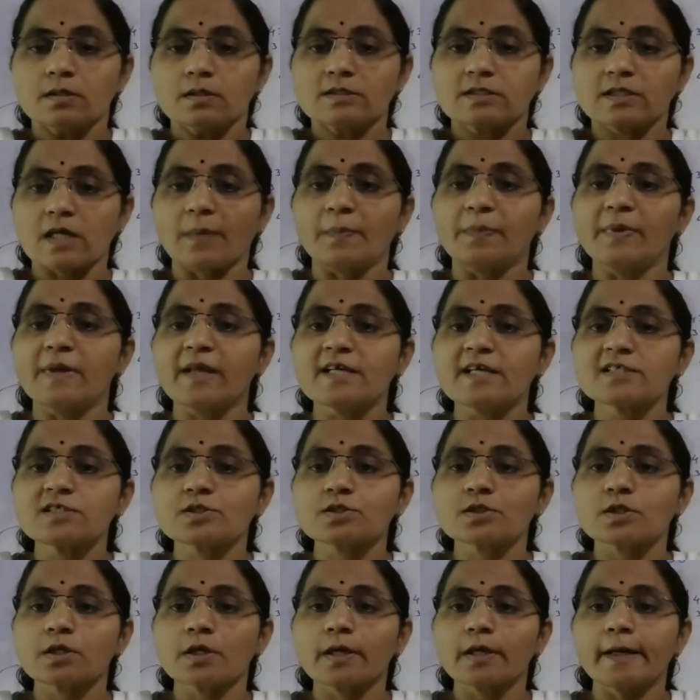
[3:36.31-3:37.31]

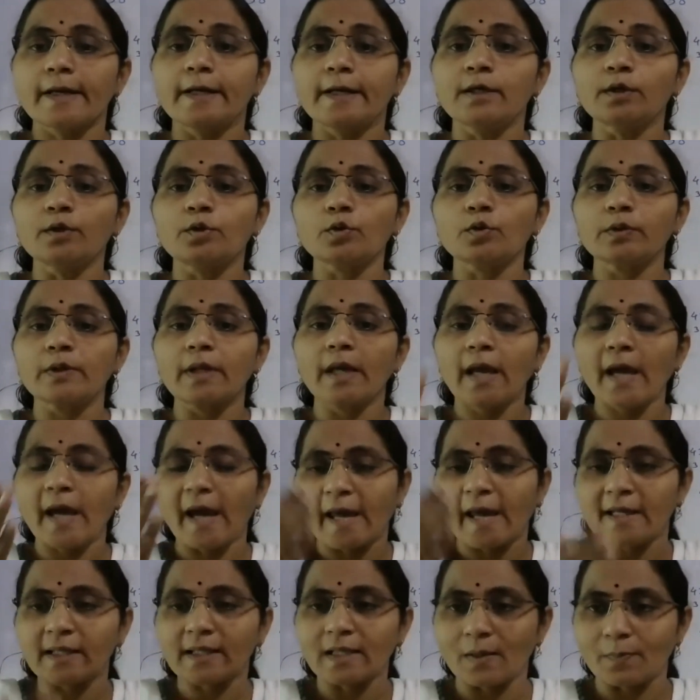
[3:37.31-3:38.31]
sublist into the
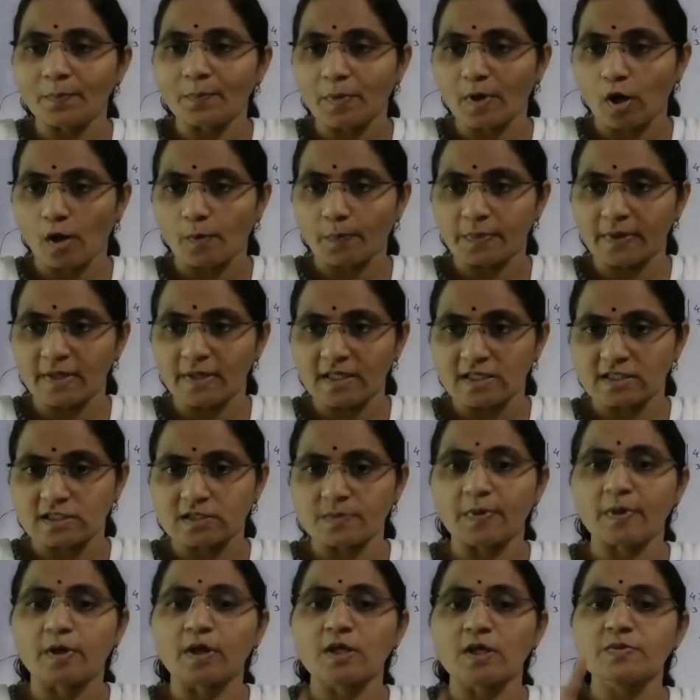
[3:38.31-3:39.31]
n number of
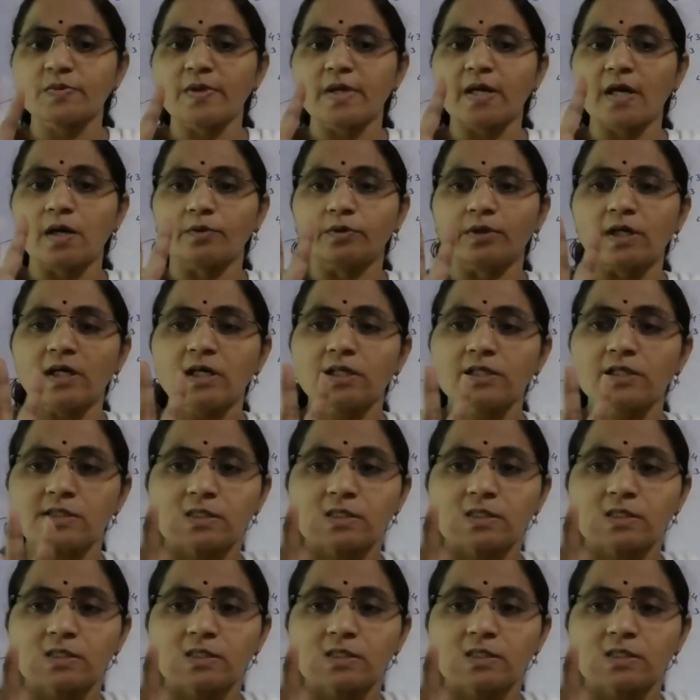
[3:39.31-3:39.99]
lists because we have the